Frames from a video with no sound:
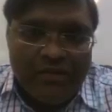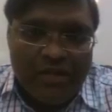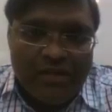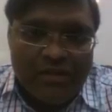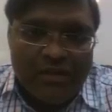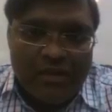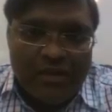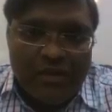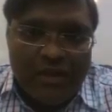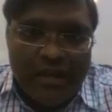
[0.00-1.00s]
This is
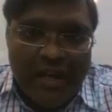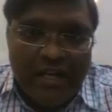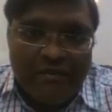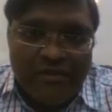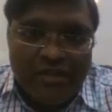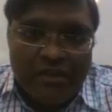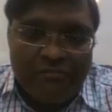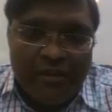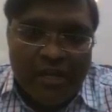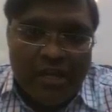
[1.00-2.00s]
the light which
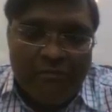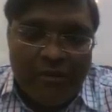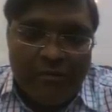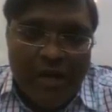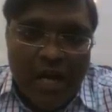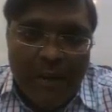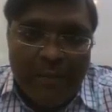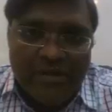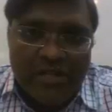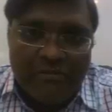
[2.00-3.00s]
is reflected from the
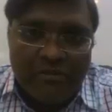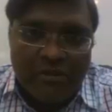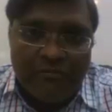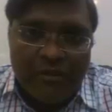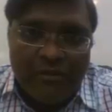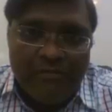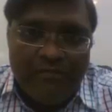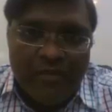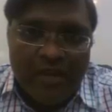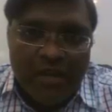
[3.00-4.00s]
upper surface of the
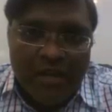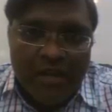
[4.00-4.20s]
film,